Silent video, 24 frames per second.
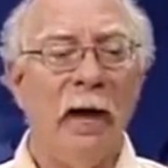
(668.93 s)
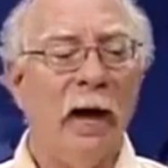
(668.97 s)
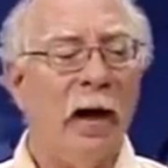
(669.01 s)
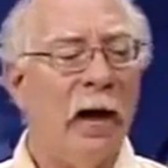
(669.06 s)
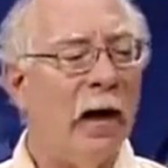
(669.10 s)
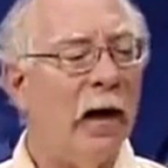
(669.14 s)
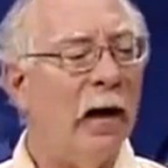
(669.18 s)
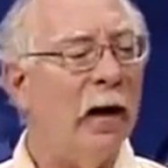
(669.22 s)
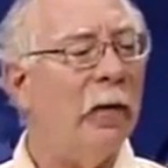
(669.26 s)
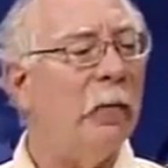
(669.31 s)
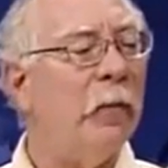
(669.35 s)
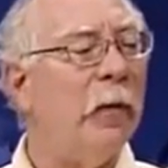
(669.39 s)

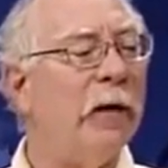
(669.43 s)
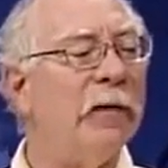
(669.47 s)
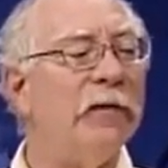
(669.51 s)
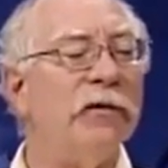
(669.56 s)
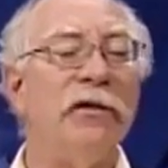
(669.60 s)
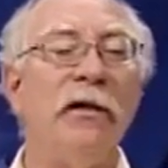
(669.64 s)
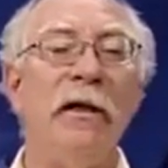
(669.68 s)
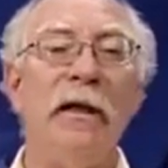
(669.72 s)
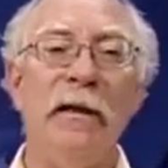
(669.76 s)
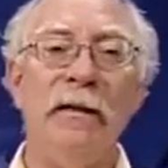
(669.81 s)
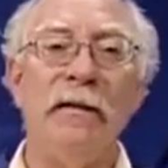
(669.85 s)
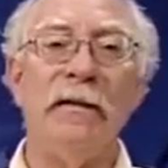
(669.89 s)
but
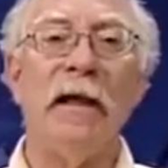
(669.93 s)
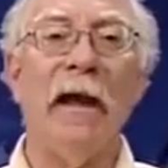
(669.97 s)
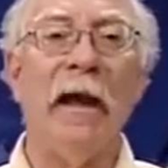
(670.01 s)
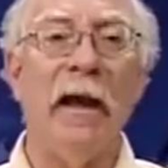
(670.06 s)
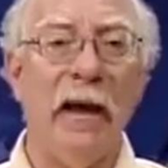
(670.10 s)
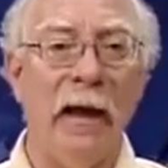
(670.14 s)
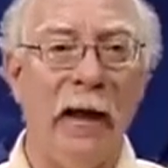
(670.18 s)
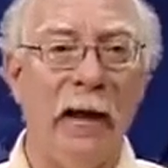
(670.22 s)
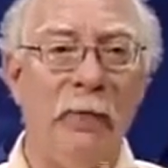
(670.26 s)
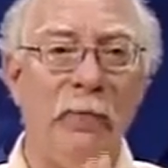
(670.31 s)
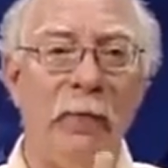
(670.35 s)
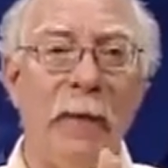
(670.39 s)
she's
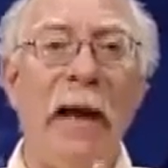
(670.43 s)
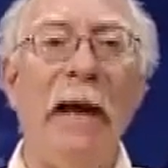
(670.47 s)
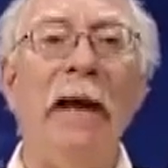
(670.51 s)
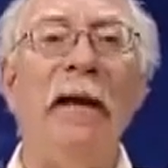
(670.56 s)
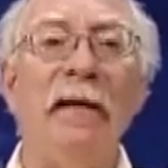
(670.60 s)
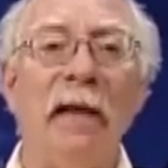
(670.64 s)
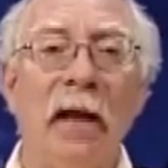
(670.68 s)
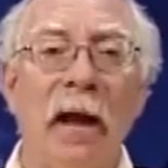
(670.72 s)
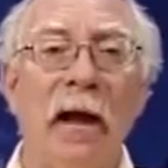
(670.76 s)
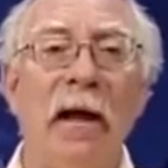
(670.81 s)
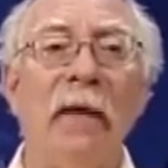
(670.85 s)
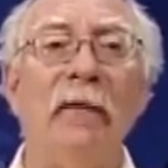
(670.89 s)
a
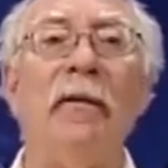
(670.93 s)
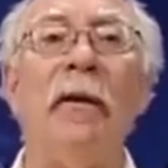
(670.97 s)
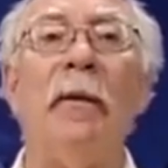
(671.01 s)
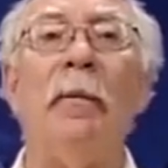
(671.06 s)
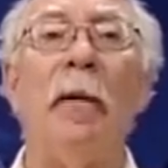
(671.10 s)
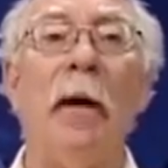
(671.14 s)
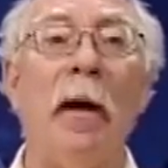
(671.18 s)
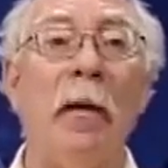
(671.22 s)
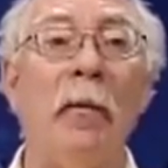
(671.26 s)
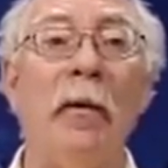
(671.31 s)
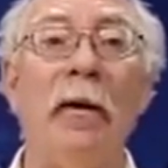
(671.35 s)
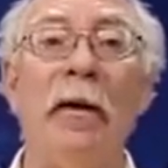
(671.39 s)
mainline
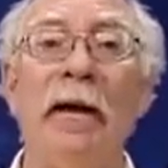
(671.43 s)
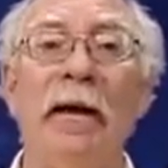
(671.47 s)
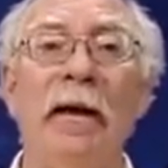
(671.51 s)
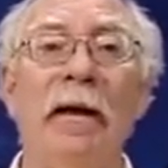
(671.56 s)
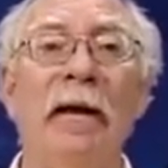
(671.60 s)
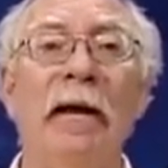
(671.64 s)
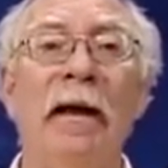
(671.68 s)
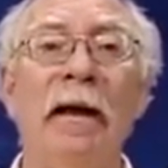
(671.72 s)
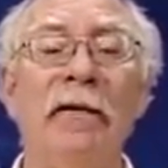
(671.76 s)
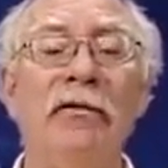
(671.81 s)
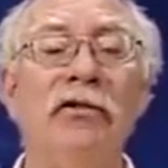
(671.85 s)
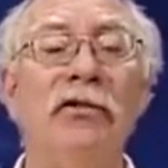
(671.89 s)

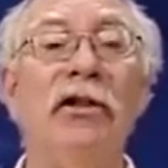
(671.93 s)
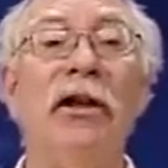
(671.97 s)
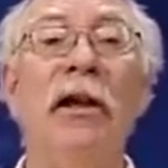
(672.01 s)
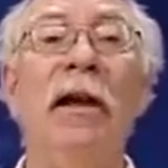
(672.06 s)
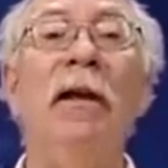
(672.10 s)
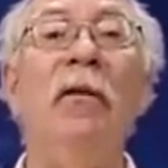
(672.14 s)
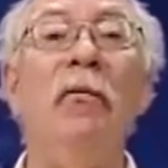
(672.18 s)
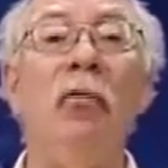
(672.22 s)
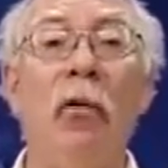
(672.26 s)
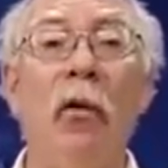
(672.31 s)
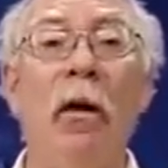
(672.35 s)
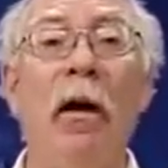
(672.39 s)
Republican, and
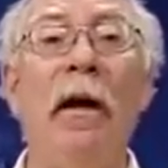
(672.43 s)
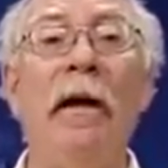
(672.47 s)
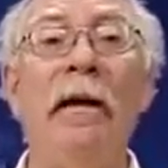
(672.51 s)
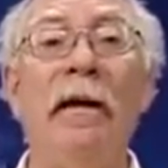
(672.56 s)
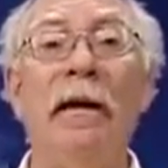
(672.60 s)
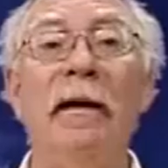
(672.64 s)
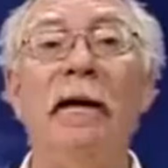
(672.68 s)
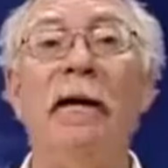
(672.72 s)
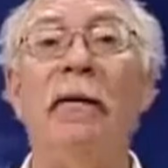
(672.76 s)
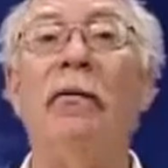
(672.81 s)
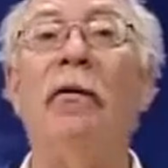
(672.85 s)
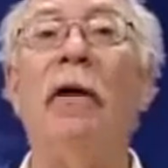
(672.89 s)
she won
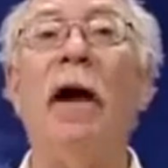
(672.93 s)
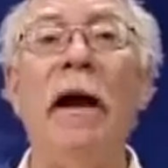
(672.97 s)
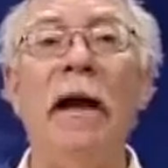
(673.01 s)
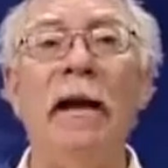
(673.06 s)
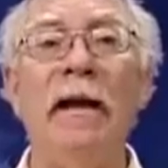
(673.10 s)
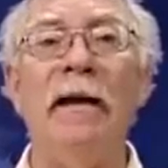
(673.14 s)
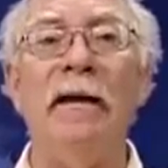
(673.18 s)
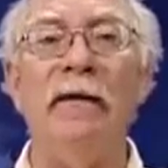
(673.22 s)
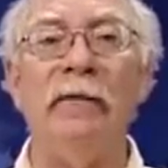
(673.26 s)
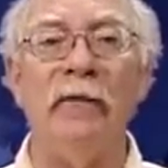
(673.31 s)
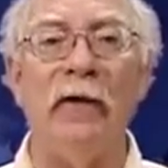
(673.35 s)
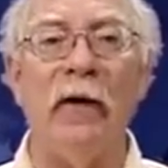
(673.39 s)
in a
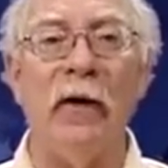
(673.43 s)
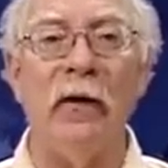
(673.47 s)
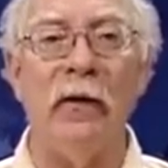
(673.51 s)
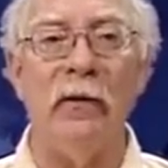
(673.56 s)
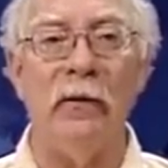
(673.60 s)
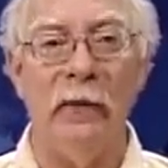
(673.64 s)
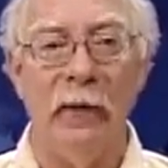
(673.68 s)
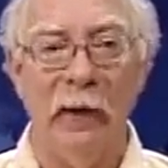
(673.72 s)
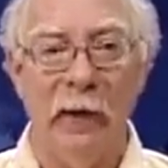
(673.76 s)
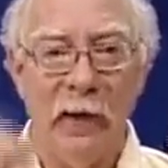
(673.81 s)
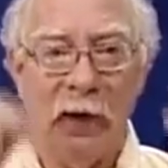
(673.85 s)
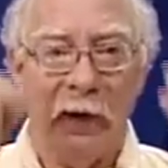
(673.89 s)
write-in vote